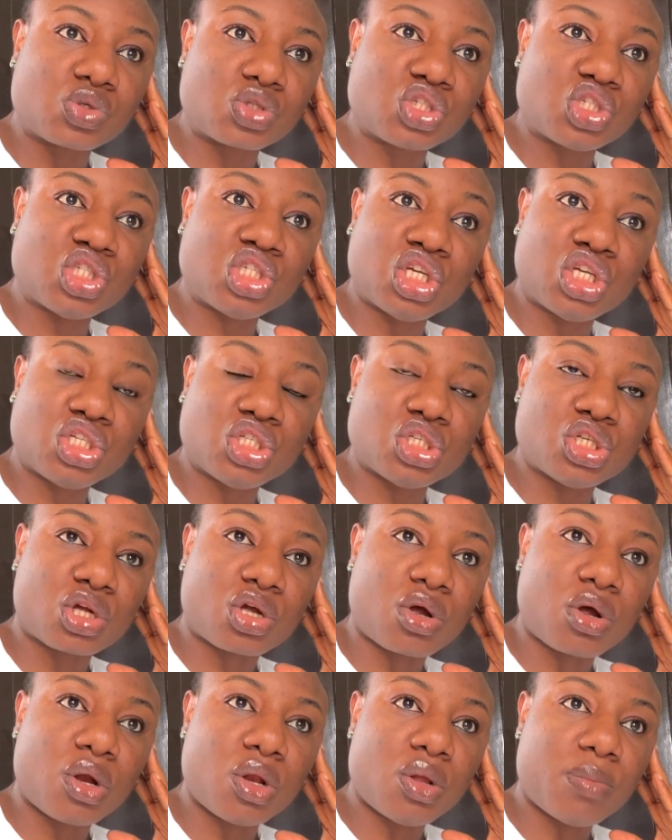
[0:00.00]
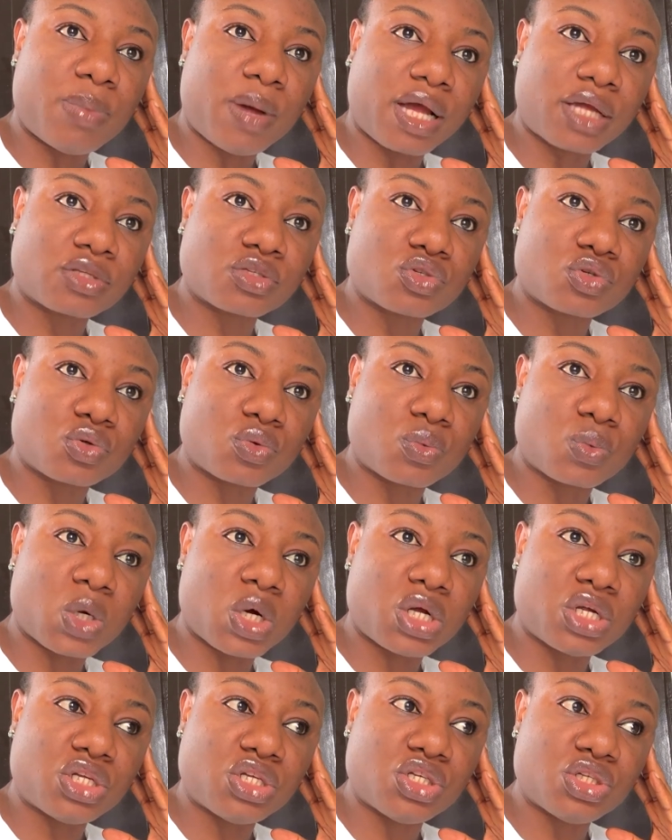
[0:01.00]
change the color back to
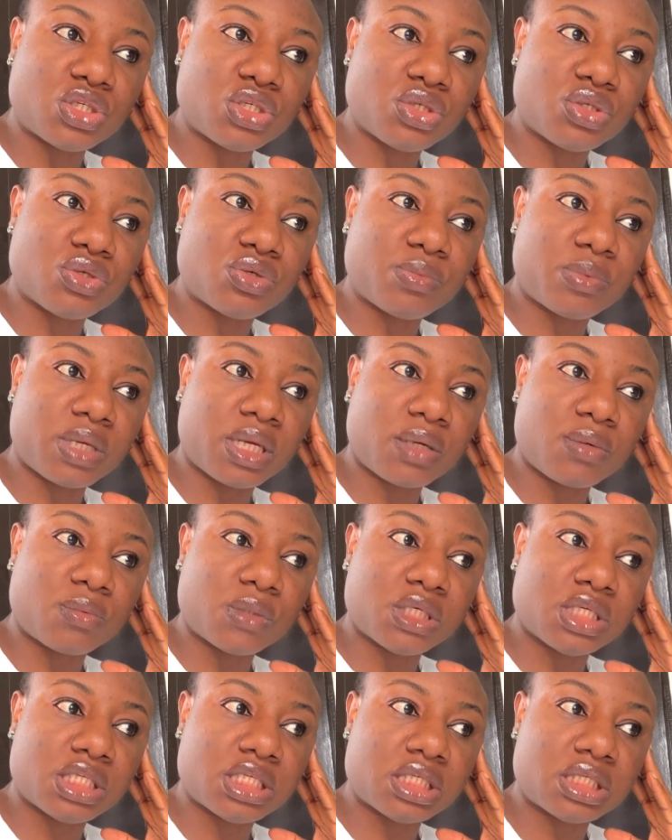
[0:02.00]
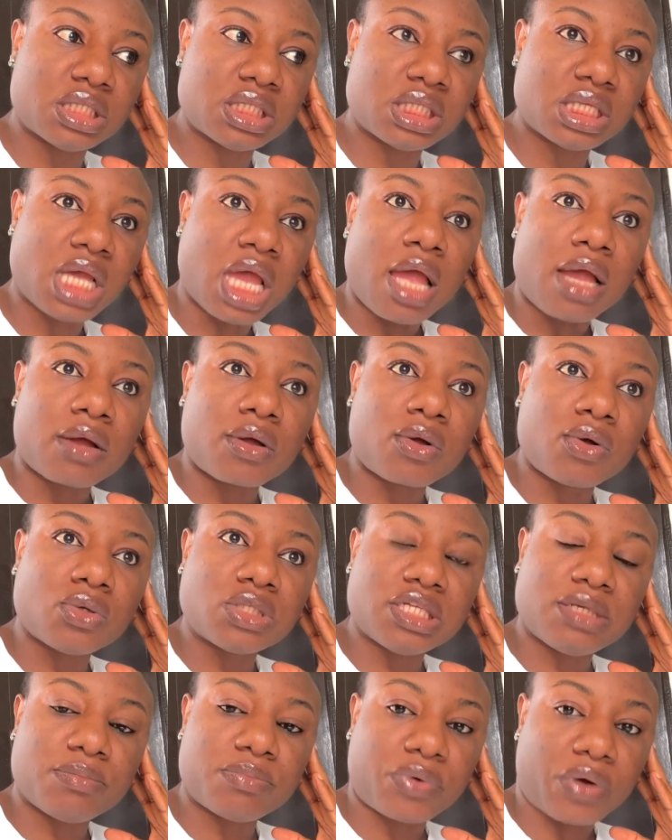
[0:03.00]
what it used to be, which is
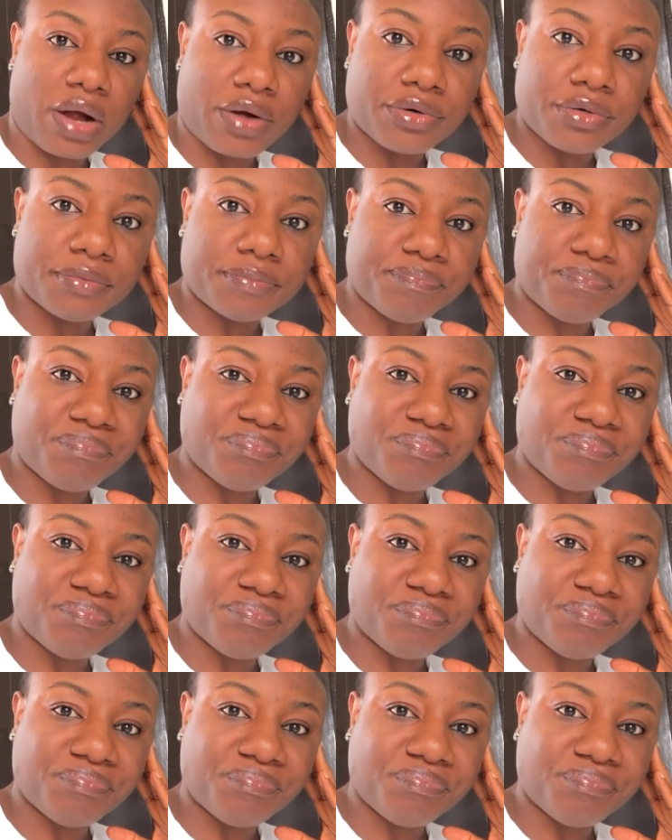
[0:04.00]
golden brown.